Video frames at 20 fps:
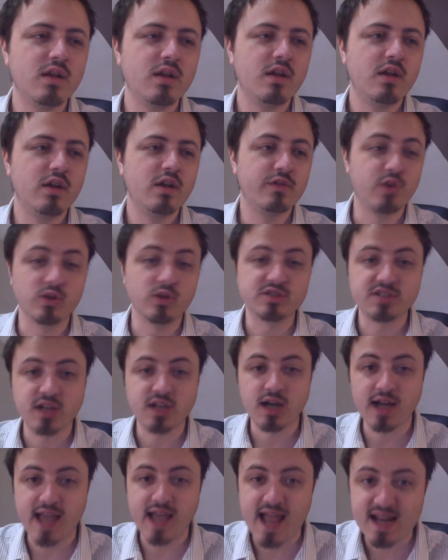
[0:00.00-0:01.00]
Of course,
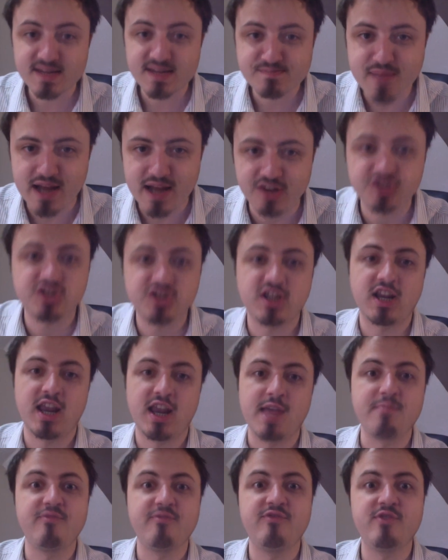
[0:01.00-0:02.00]
I had managed to
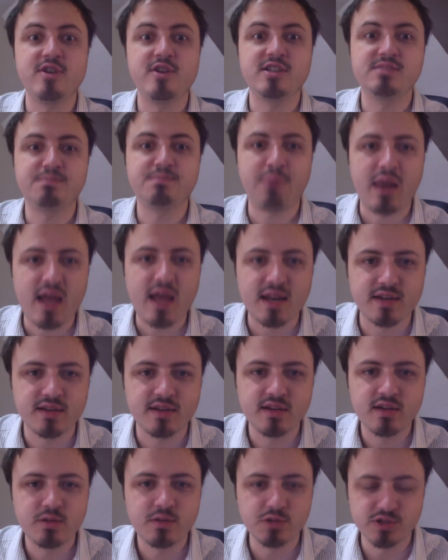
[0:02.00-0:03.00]
claim first blood,
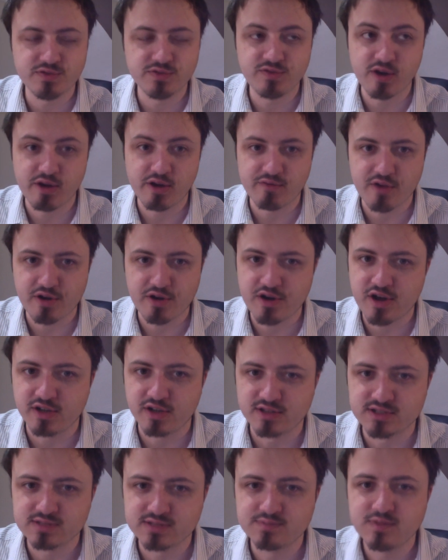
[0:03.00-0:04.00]
which is very, very
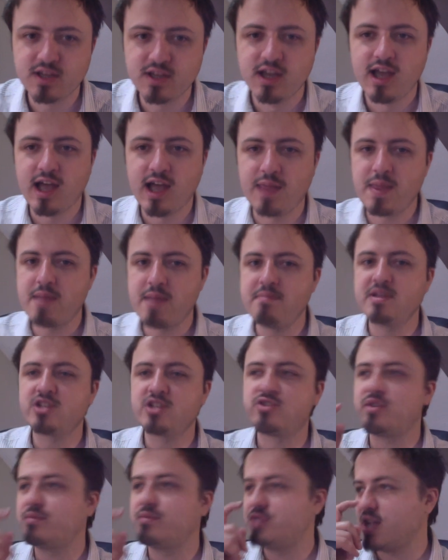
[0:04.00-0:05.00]
nice. And their
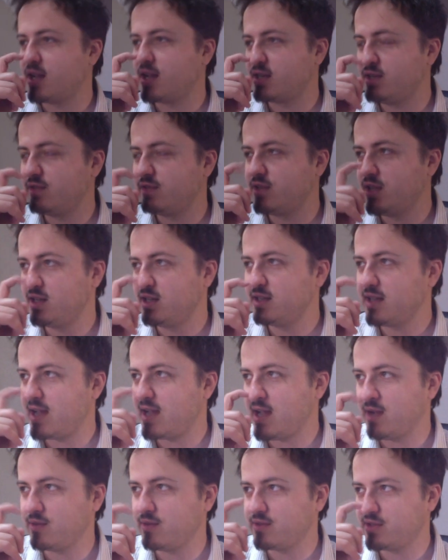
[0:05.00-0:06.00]
mystery objective turned
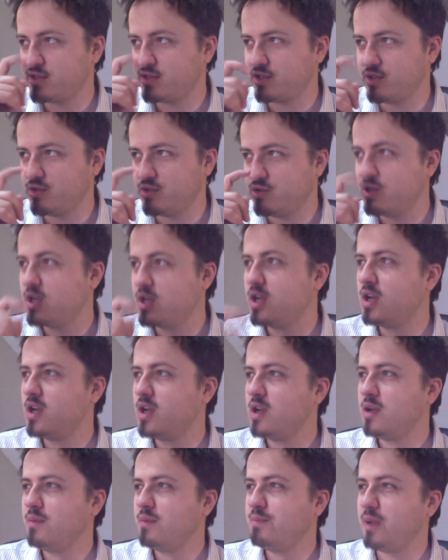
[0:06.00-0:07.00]
out to
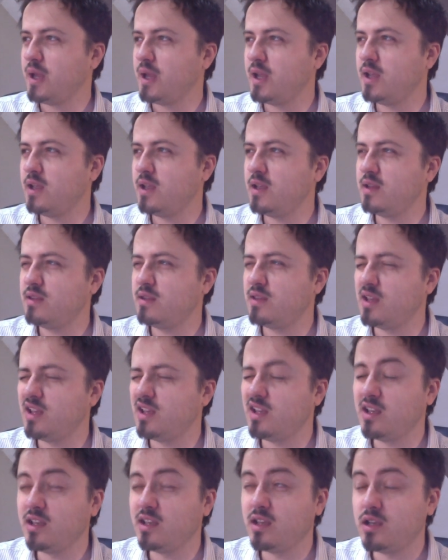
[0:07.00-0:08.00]
be
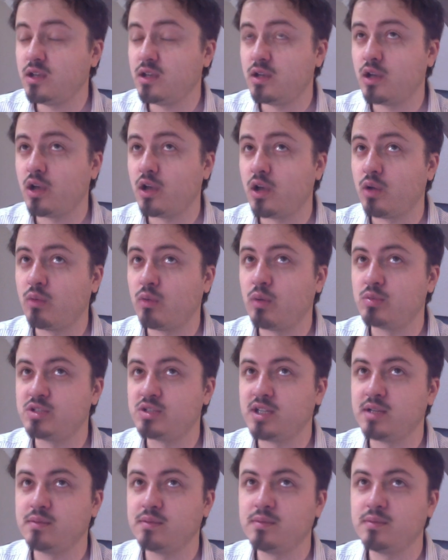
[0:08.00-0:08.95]
the, what was it?